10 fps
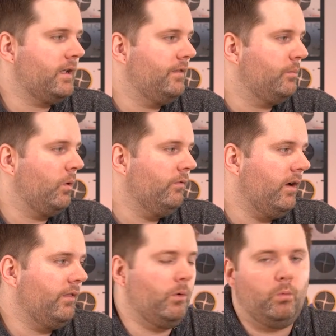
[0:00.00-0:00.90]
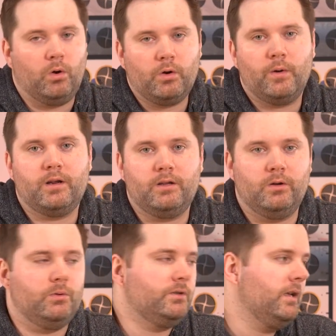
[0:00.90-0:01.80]
And the profile that we're going to
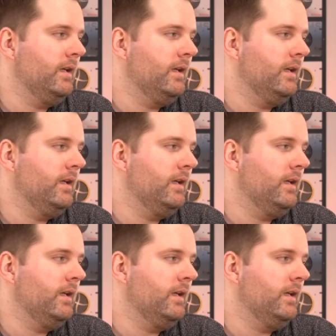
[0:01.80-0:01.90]
use